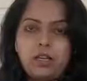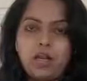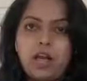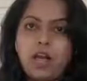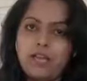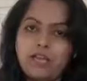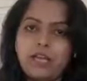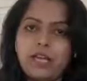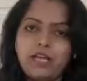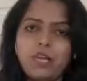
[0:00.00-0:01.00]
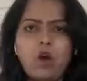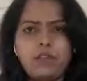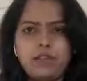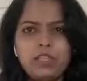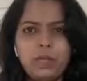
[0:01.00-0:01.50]
After that they
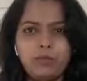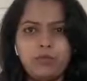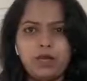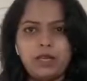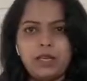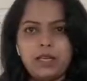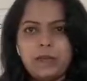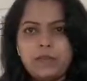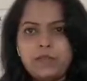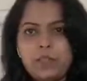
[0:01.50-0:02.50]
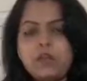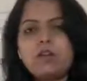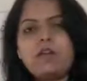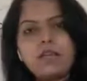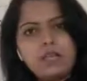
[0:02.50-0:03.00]
often keep wondering
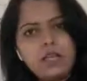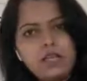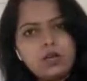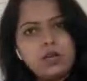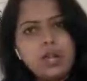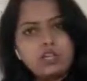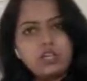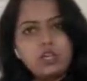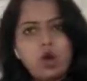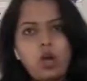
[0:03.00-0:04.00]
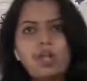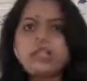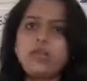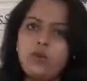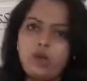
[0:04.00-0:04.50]
whether international law is a
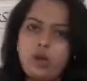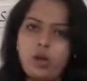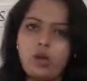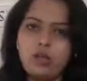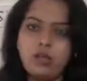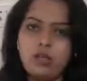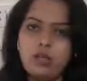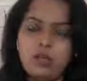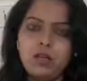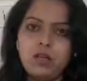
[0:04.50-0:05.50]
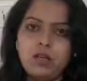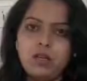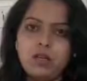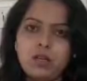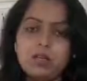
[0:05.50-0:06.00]
true law
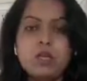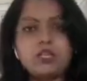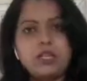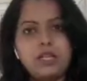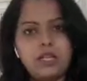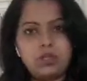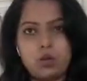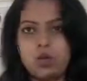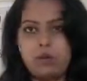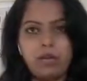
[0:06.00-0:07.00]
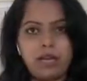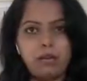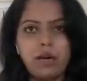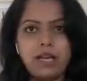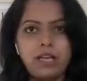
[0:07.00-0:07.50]
because it is not made
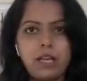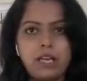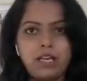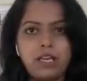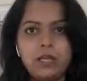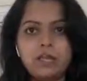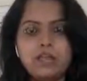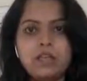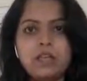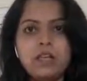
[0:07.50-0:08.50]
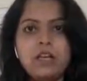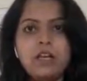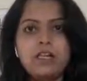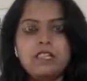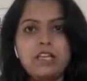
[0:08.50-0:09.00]
by any
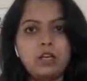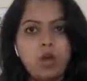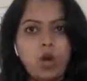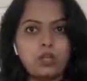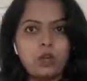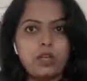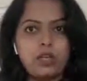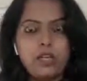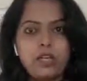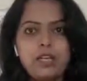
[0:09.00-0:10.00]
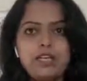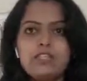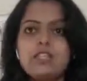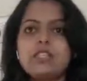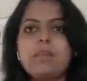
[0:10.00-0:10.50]
single authority. It is
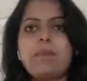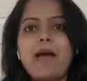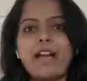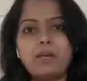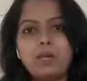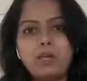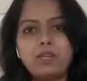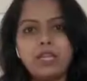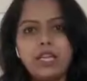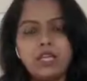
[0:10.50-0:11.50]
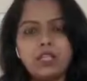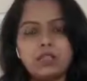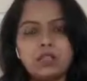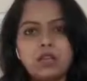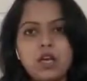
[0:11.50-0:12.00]
just a pact between the
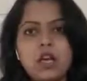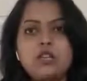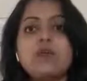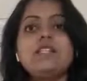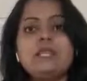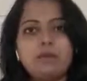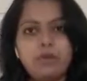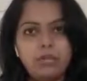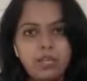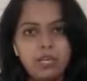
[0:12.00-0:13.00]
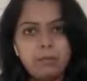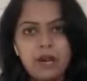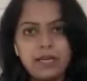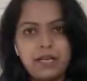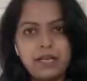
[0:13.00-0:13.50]
nations. So is it really
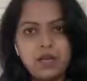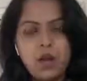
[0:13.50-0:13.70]
binding?